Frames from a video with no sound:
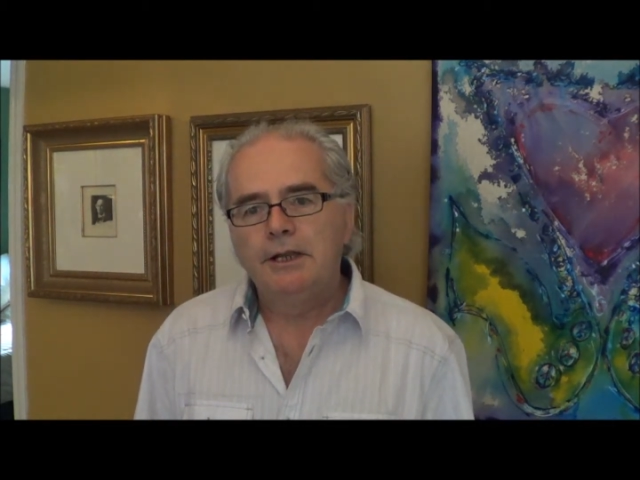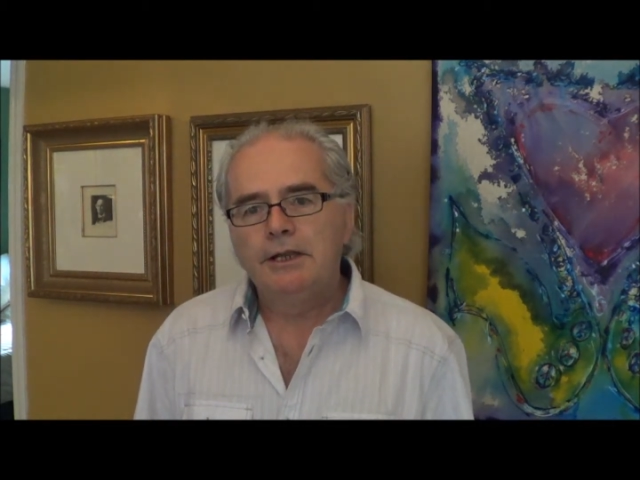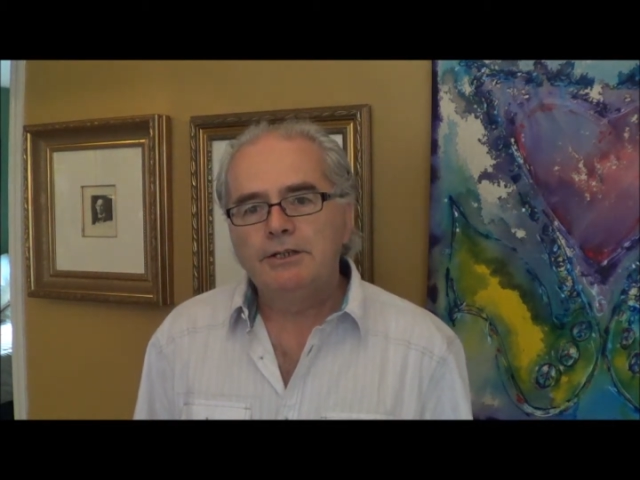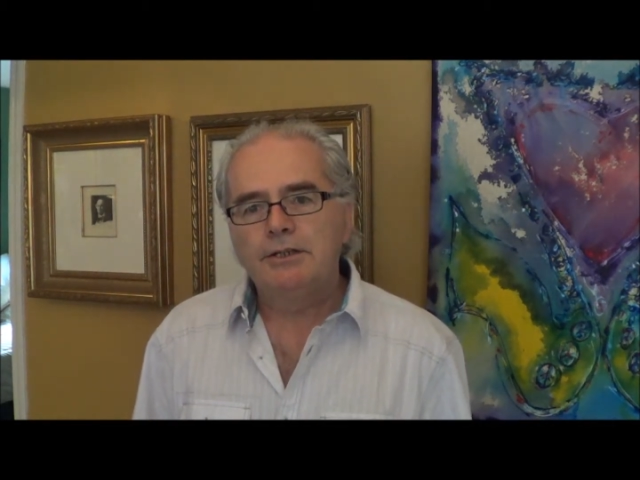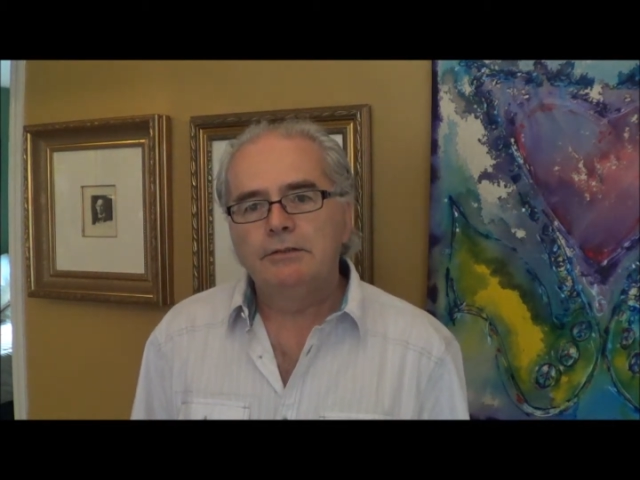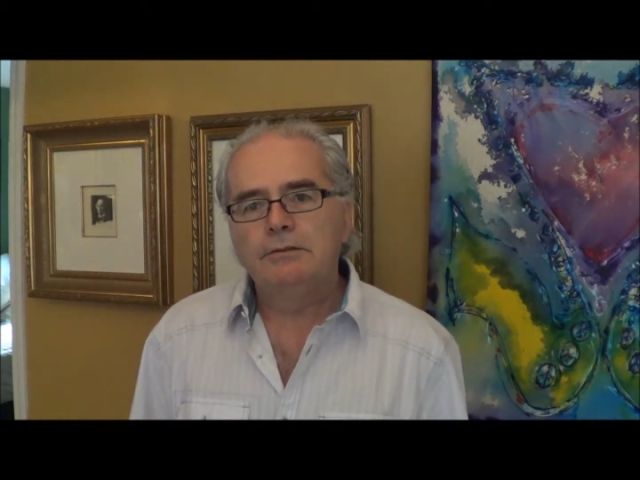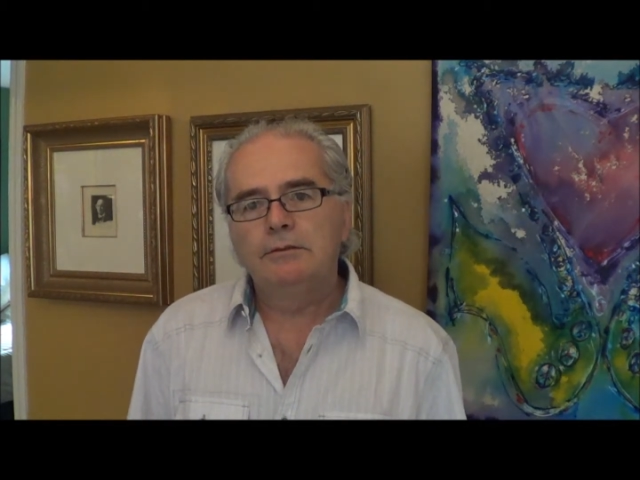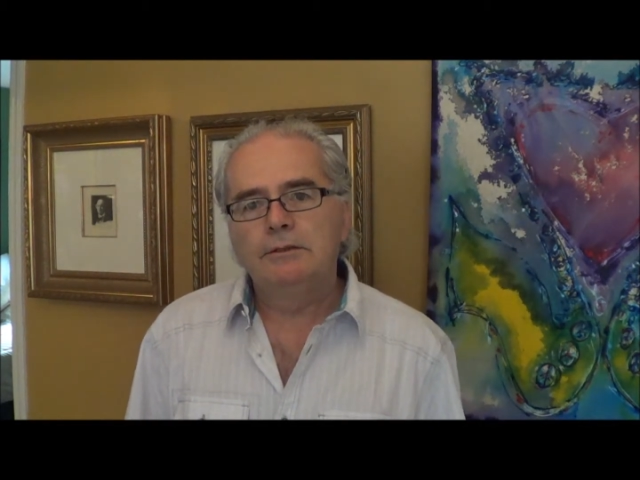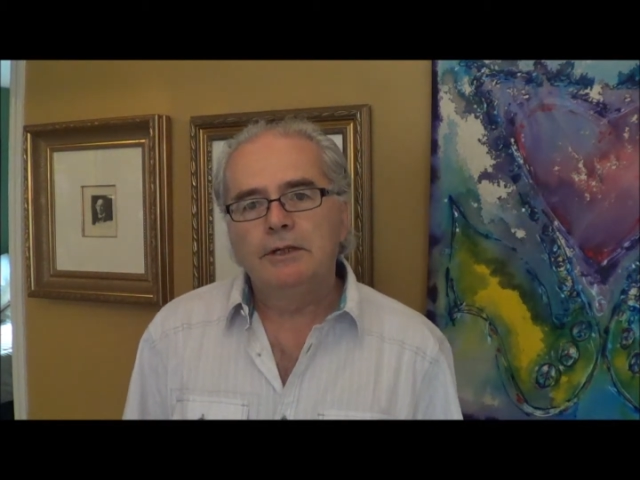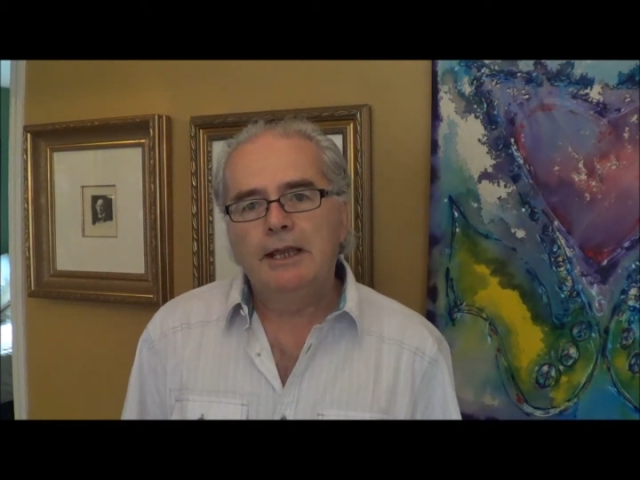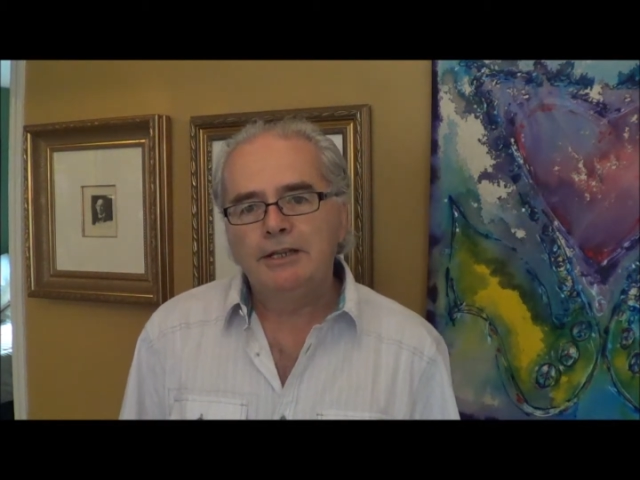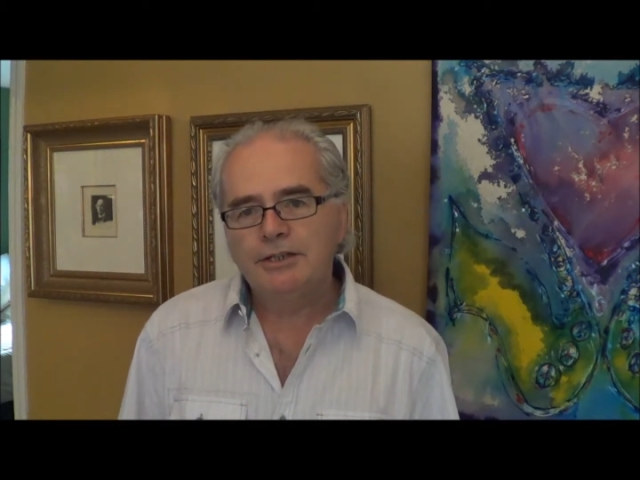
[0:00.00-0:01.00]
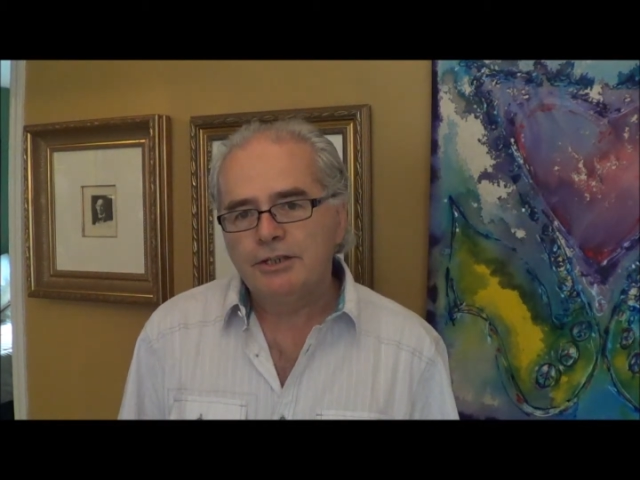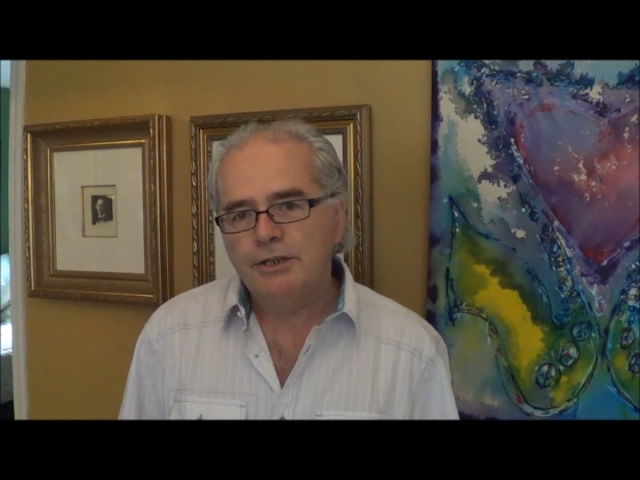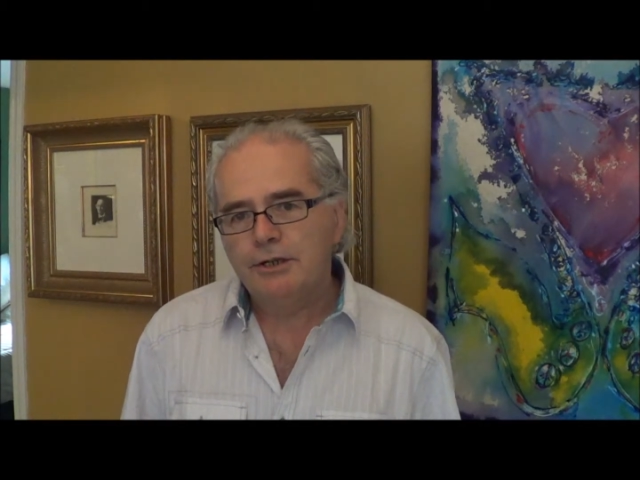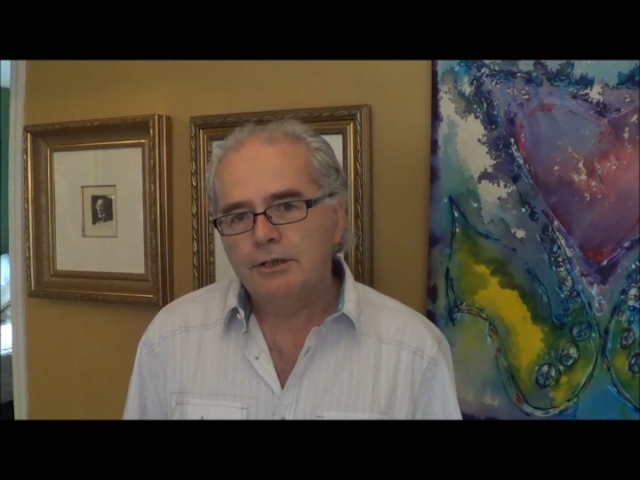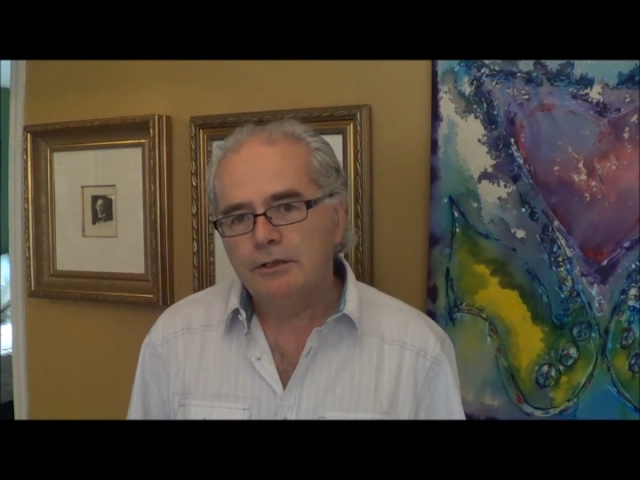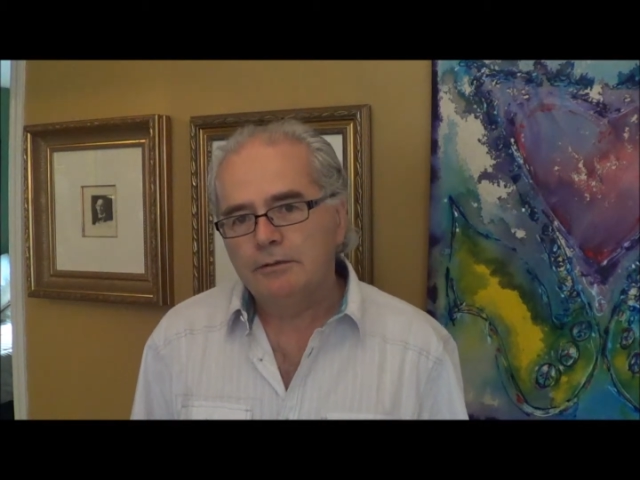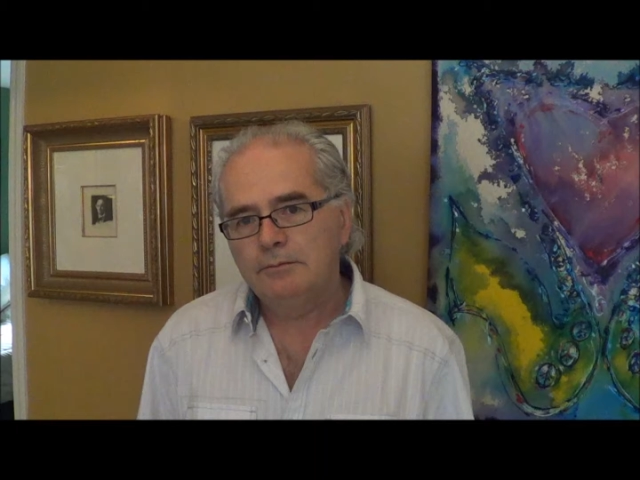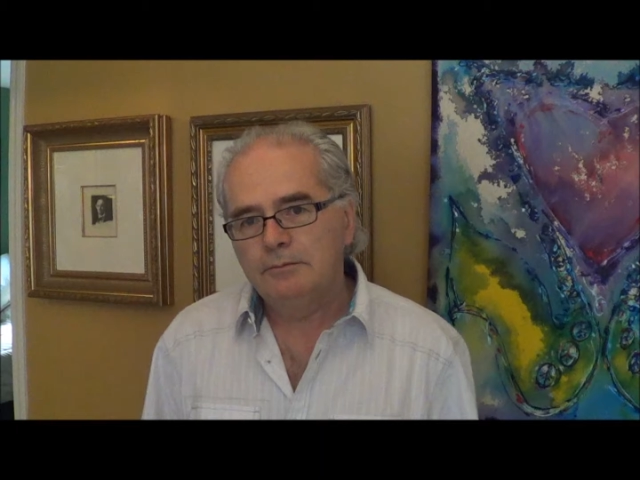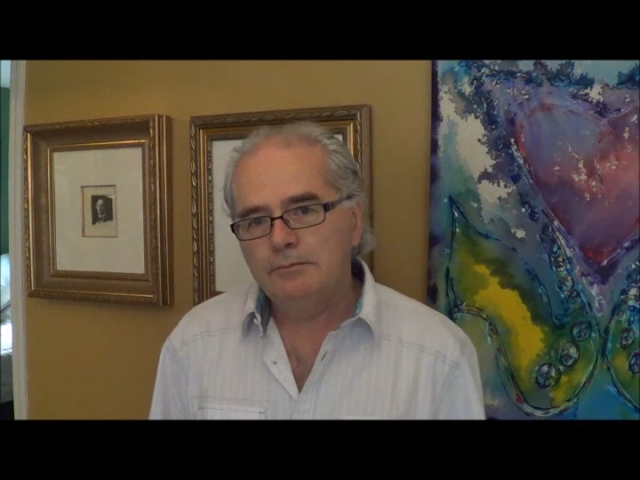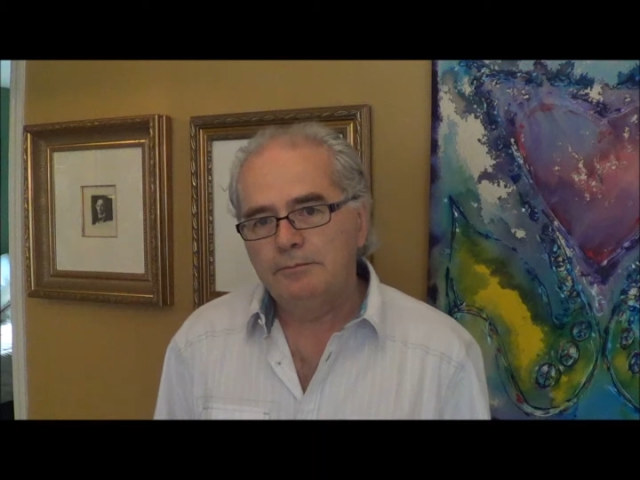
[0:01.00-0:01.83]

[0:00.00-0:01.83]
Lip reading: Asian engineer,